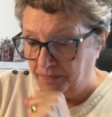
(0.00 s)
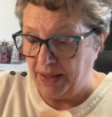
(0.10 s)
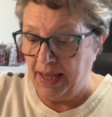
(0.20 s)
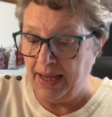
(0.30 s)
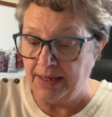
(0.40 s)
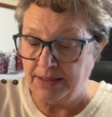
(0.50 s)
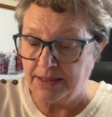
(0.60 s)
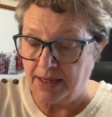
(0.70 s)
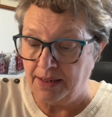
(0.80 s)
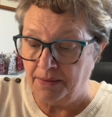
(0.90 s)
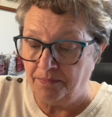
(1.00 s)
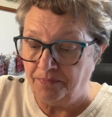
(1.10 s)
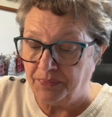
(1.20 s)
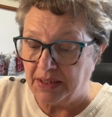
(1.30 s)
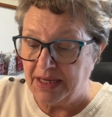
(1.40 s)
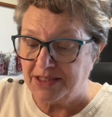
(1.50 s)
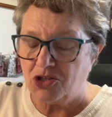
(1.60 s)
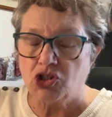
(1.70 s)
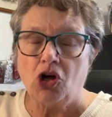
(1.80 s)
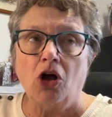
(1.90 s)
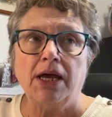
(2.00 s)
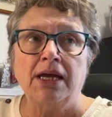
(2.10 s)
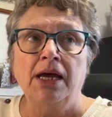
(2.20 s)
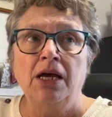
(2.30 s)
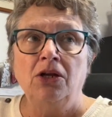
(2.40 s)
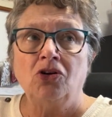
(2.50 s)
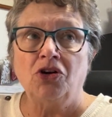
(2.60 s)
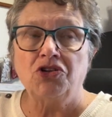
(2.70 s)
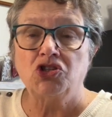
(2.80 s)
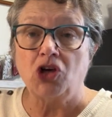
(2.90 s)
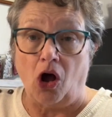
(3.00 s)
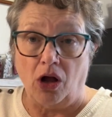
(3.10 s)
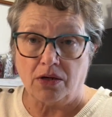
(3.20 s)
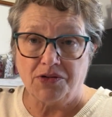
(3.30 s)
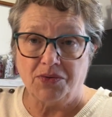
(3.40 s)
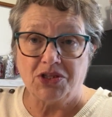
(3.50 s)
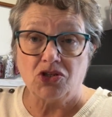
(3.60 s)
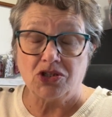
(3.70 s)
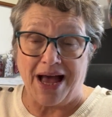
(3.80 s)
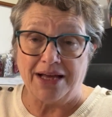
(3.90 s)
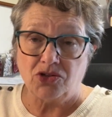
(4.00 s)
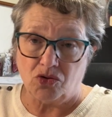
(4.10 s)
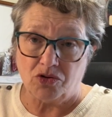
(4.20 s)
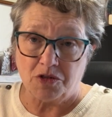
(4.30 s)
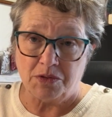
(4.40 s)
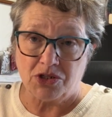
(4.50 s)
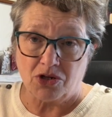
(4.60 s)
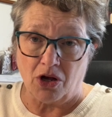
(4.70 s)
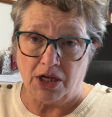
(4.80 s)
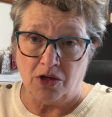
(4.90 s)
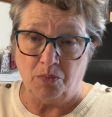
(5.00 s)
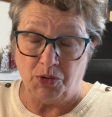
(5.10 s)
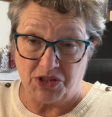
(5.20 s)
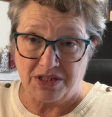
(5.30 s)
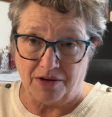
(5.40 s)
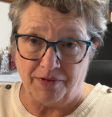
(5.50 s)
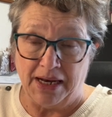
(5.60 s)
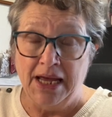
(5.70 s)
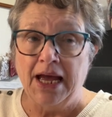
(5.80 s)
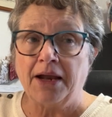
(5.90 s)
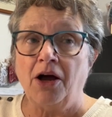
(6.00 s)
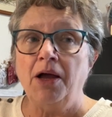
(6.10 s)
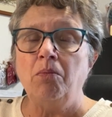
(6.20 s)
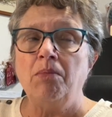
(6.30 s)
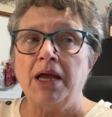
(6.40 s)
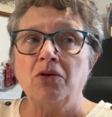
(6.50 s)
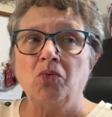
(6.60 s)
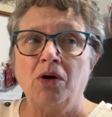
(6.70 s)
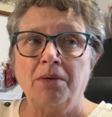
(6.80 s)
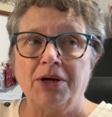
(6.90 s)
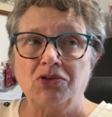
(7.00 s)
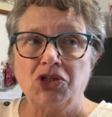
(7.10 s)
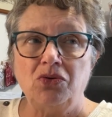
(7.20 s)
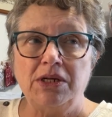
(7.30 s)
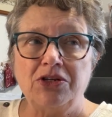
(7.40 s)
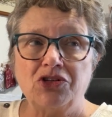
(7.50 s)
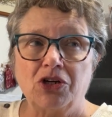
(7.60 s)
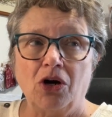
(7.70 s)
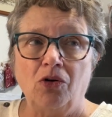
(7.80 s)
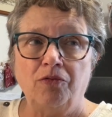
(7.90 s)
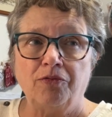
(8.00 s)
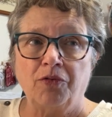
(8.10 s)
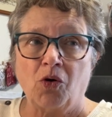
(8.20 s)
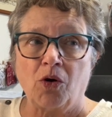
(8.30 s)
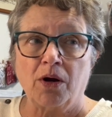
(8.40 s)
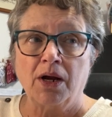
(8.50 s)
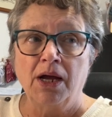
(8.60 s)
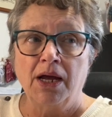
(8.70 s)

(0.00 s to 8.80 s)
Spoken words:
And it's a stocking, not a sock. So it's an actual Christmas stocking you put stuff in. And I made one about 2 years ago for